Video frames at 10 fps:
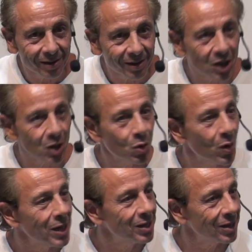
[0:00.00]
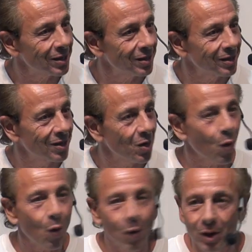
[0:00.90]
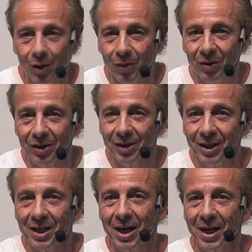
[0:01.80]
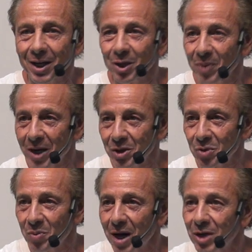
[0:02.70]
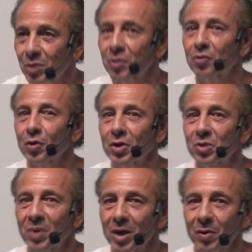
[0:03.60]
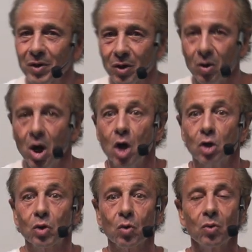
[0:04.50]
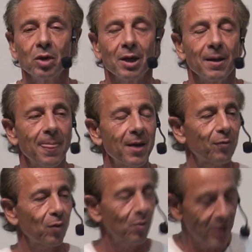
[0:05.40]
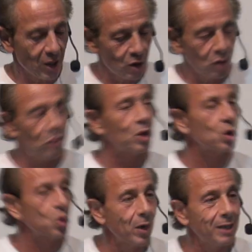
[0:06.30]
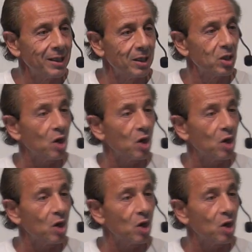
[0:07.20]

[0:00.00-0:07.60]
The anointing oil in the alabaster box was for his burial. So for me and you, the anointing is